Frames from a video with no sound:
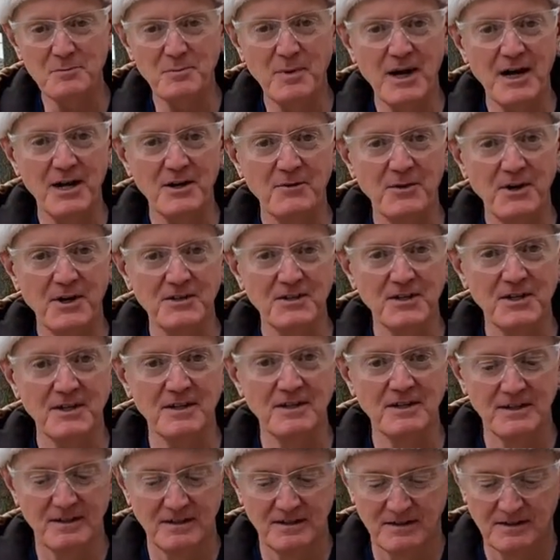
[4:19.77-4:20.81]
pine resin
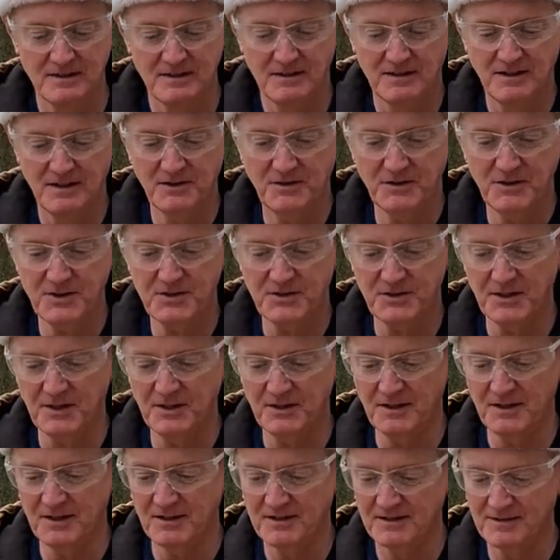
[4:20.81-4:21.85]
here in this little